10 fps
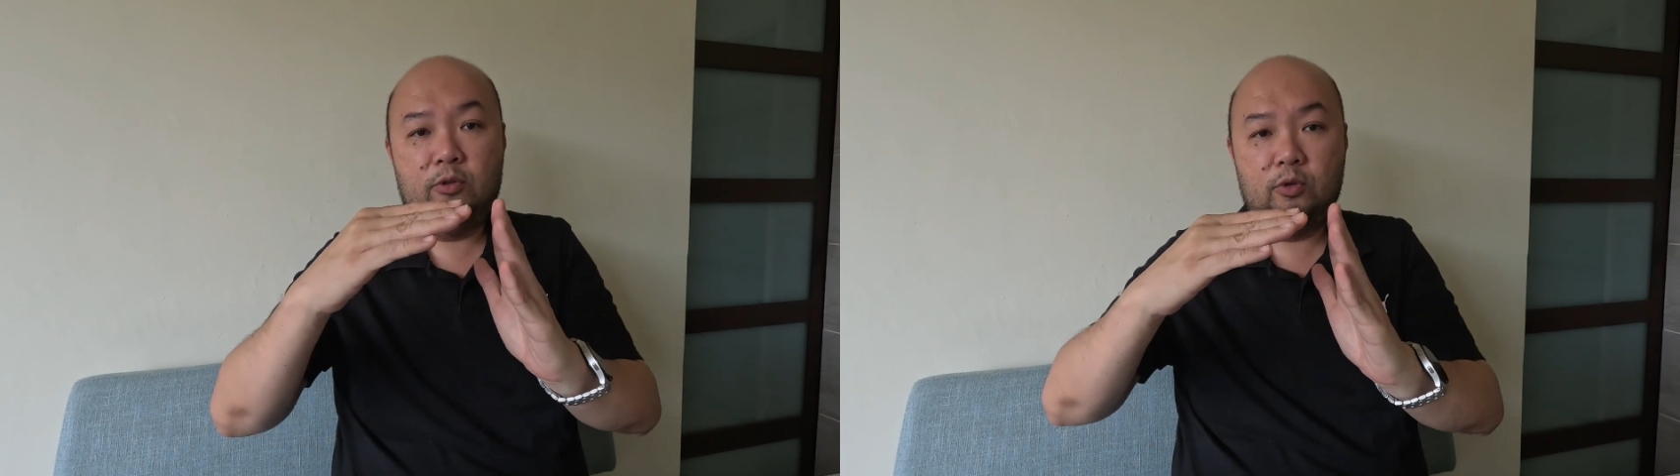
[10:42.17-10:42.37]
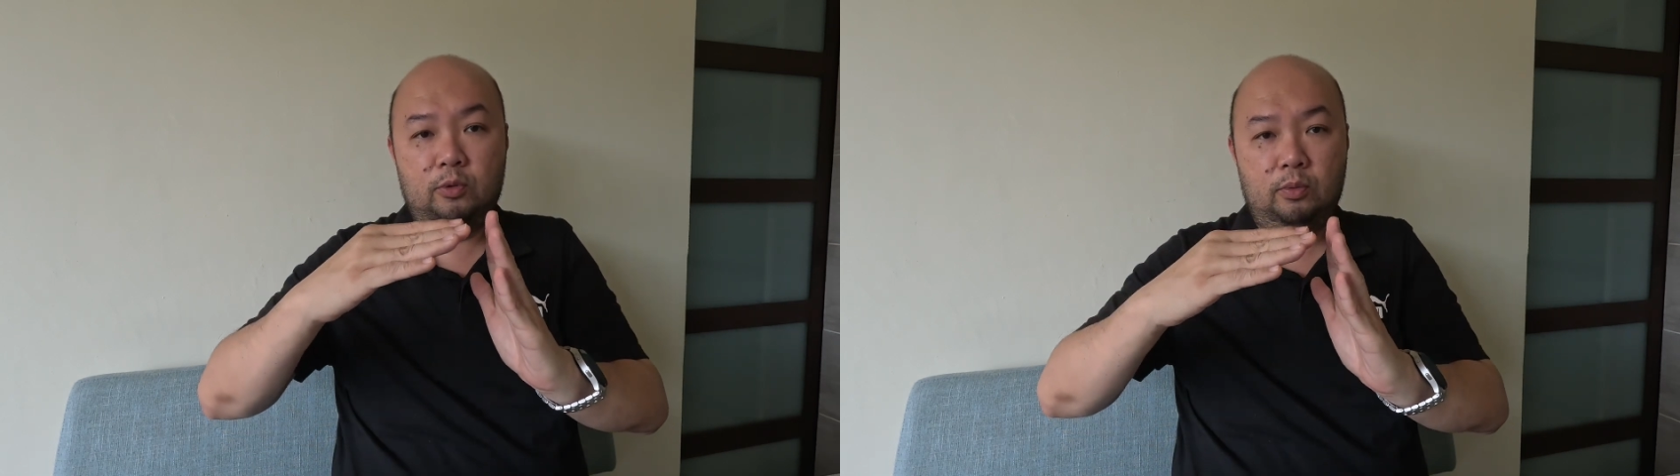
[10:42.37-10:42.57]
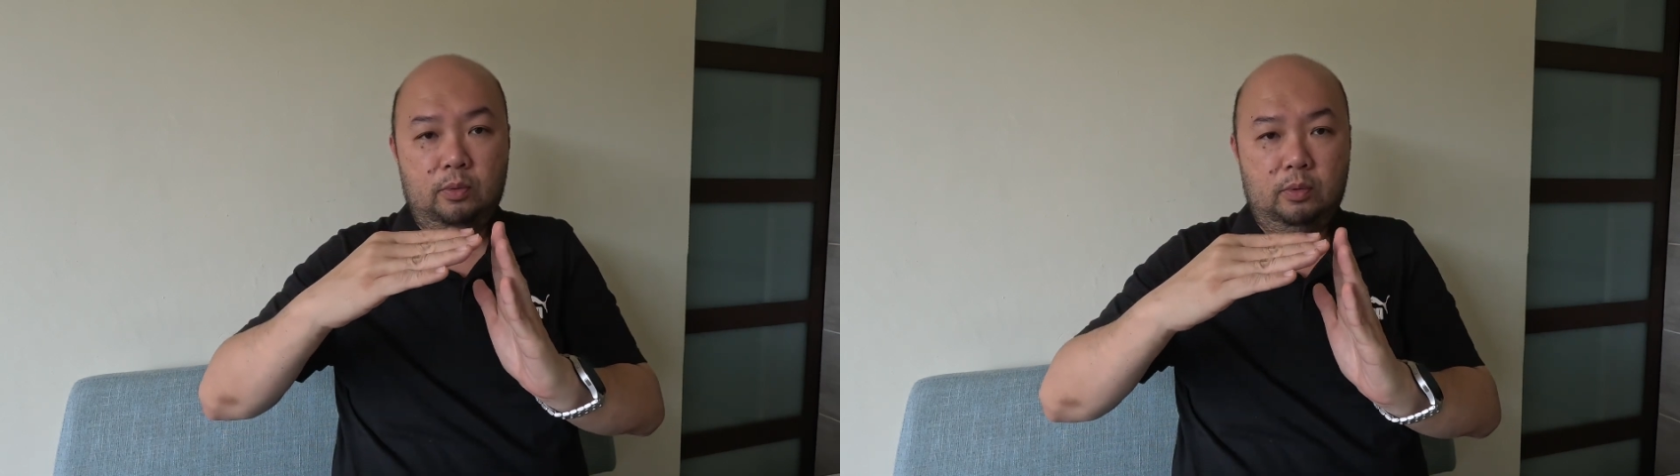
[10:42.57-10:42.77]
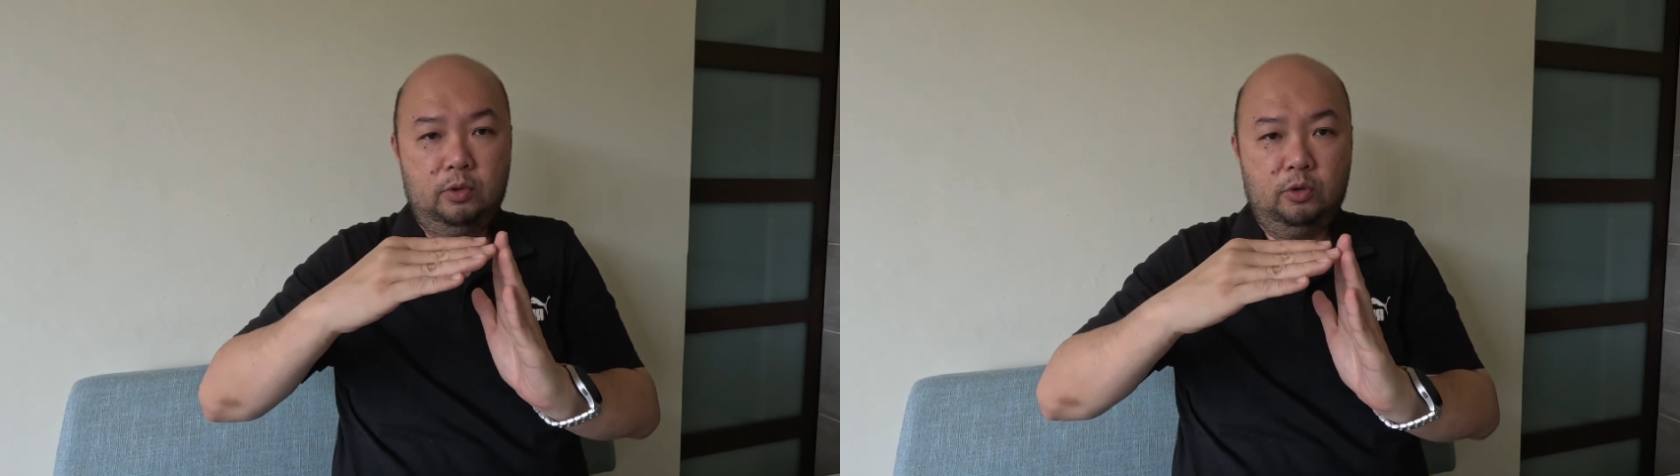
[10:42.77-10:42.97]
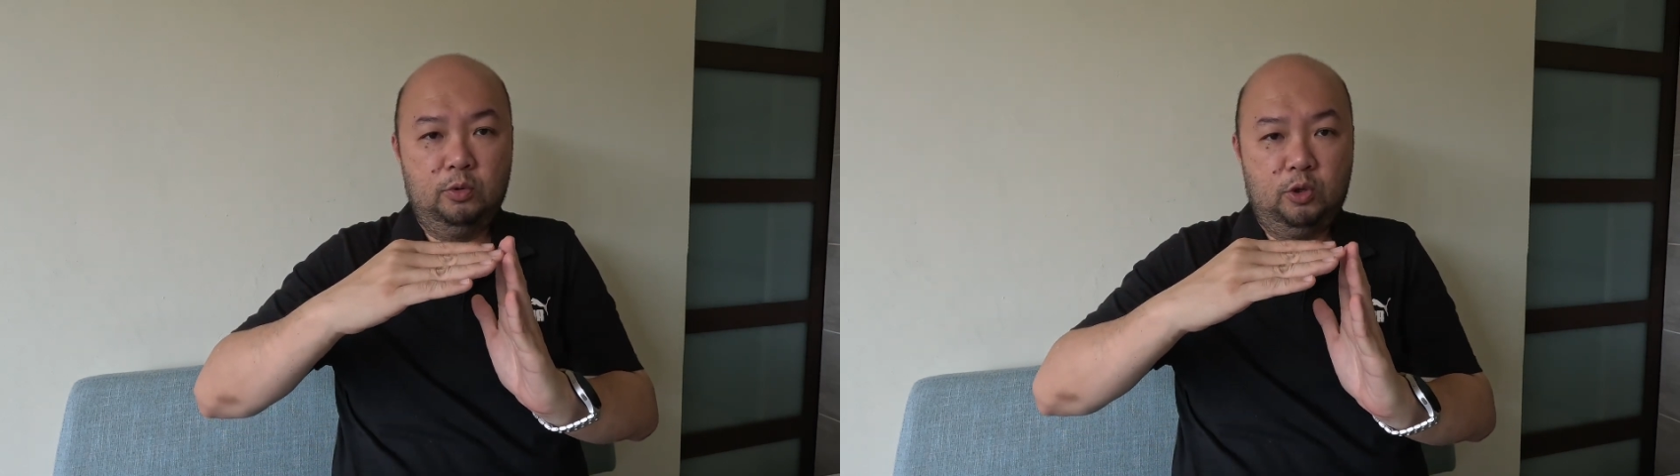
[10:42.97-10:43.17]
through
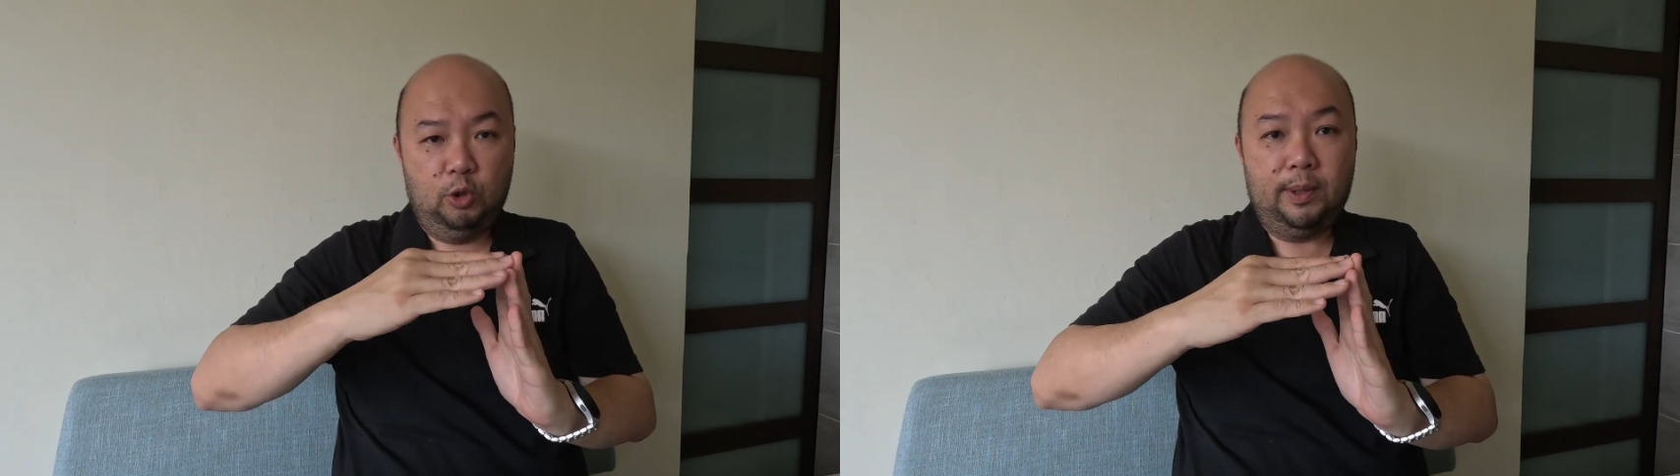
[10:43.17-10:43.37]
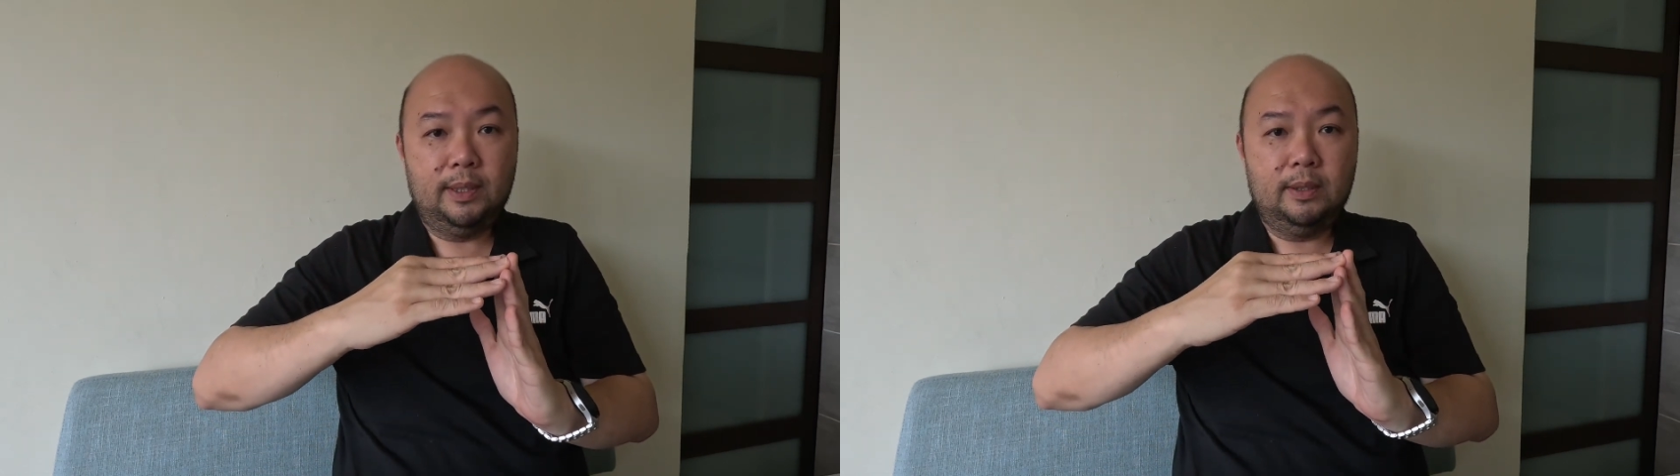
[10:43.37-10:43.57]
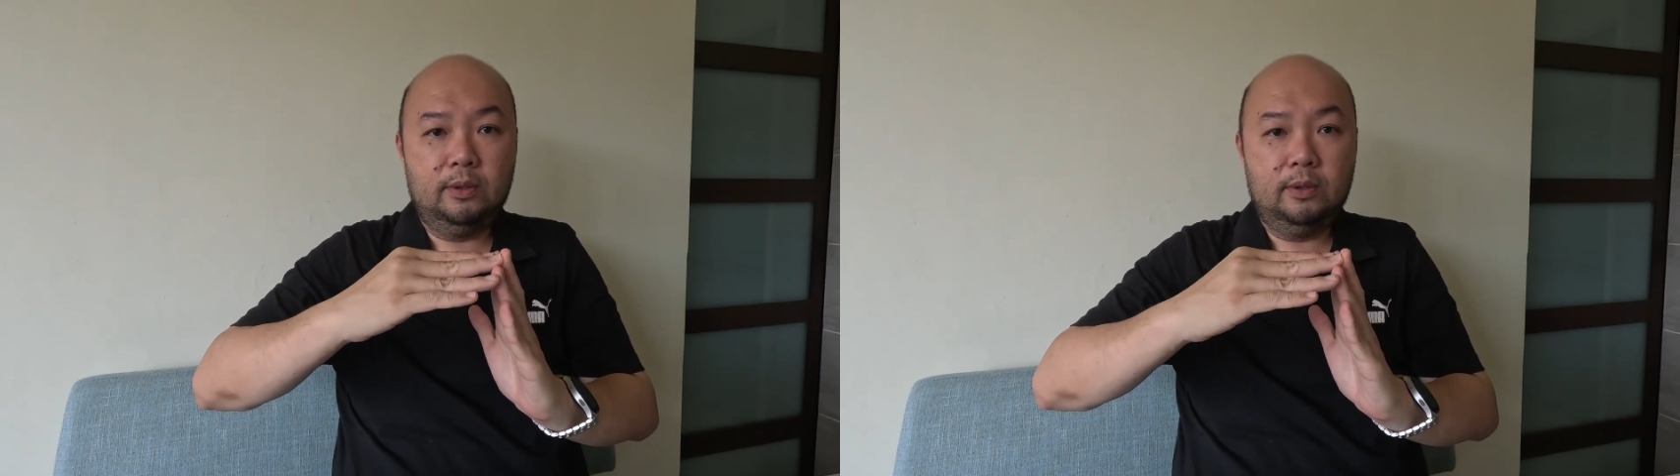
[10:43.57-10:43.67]
joints.